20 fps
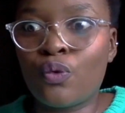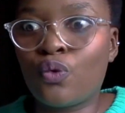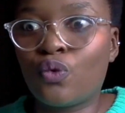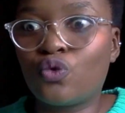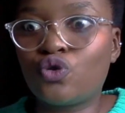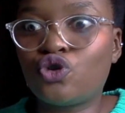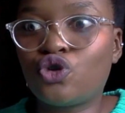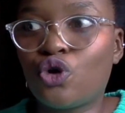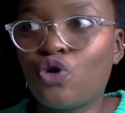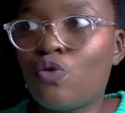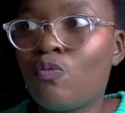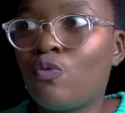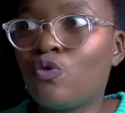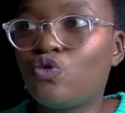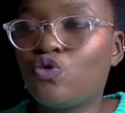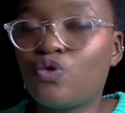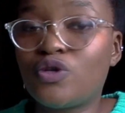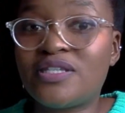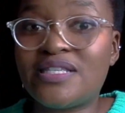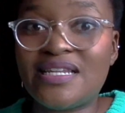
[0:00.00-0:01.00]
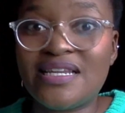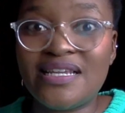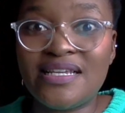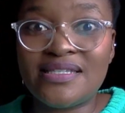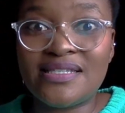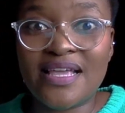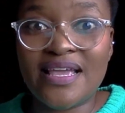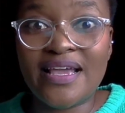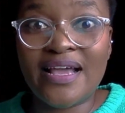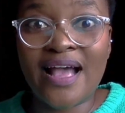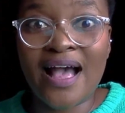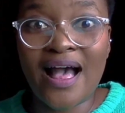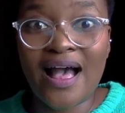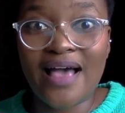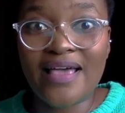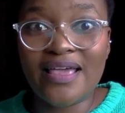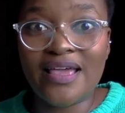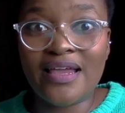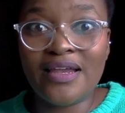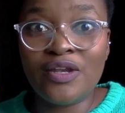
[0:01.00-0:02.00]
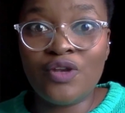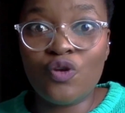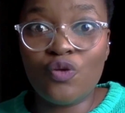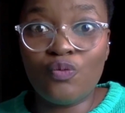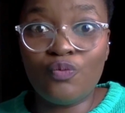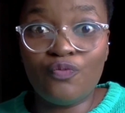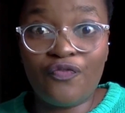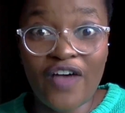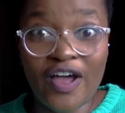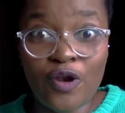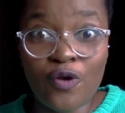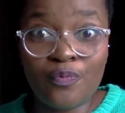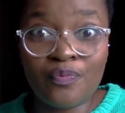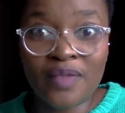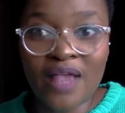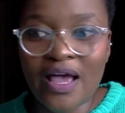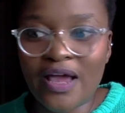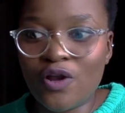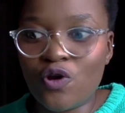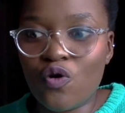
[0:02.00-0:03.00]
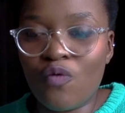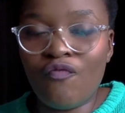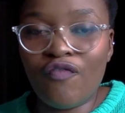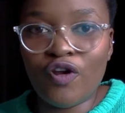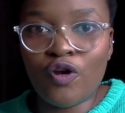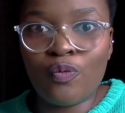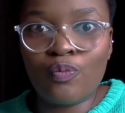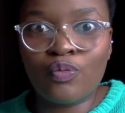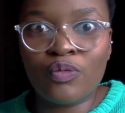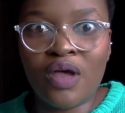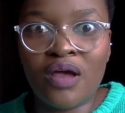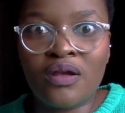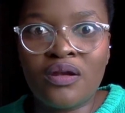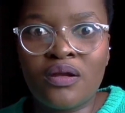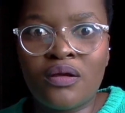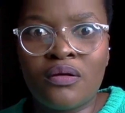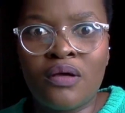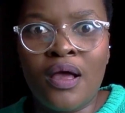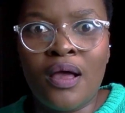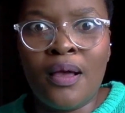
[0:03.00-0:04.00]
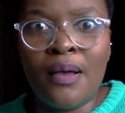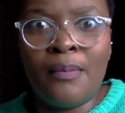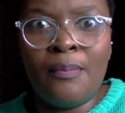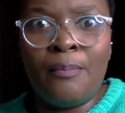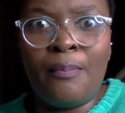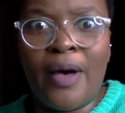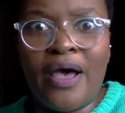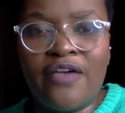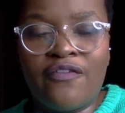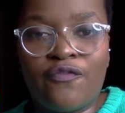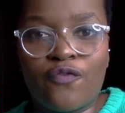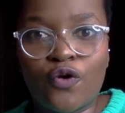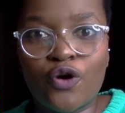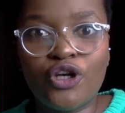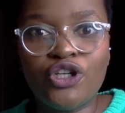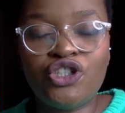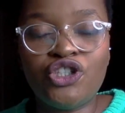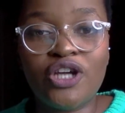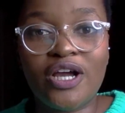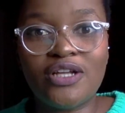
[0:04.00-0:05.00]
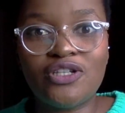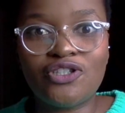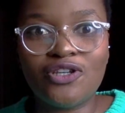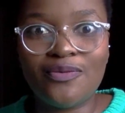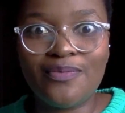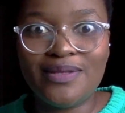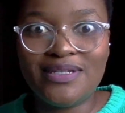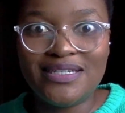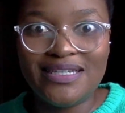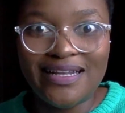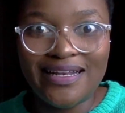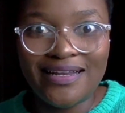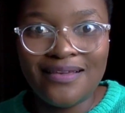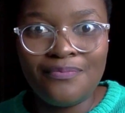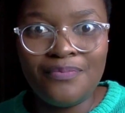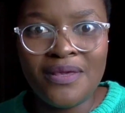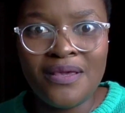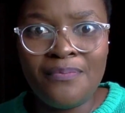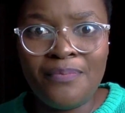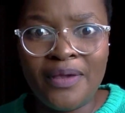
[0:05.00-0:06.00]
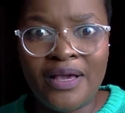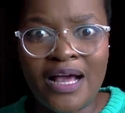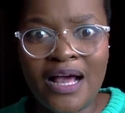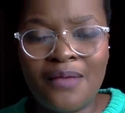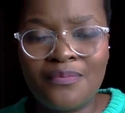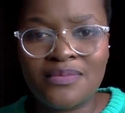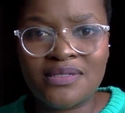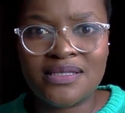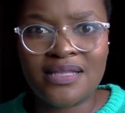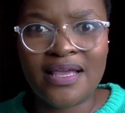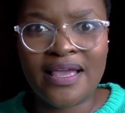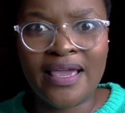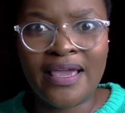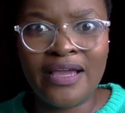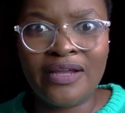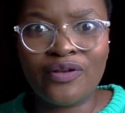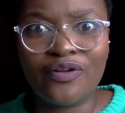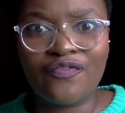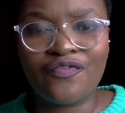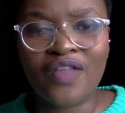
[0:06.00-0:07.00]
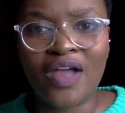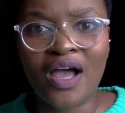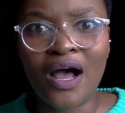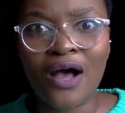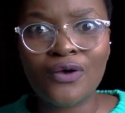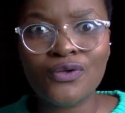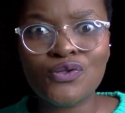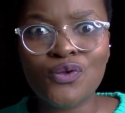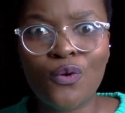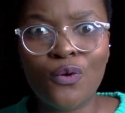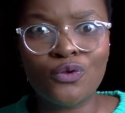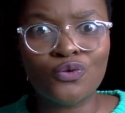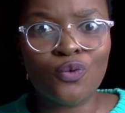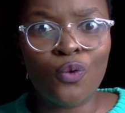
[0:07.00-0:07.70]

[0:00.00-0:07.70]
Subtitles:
Kushona umuntu wesilisa ekhaya enomfana omncane, lo mfana omncane by virtue automatically he becomes the head of the household.